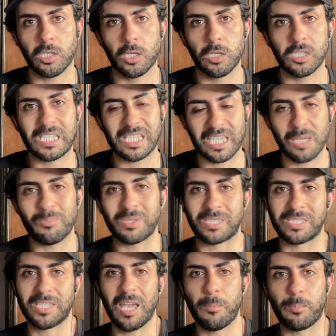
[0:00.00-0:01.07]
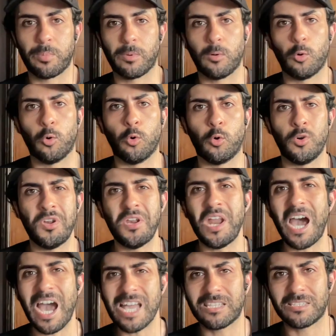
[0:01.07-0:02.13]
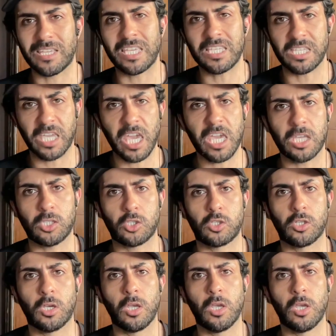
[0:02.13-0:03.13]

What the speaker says: skip a step or not engage